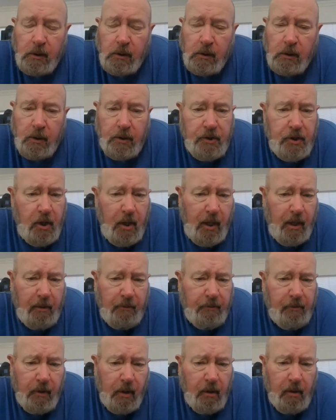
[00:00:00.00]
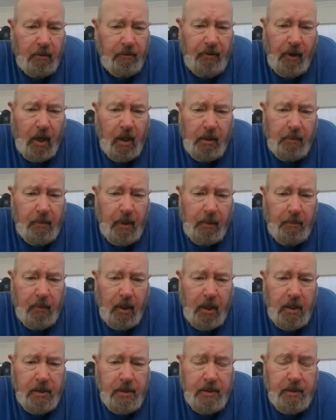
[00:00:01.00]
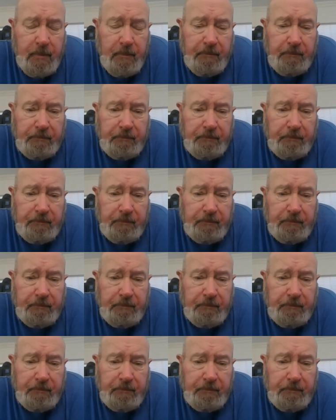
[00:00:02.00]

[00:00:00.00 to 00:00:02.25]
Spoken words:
because you have fond memories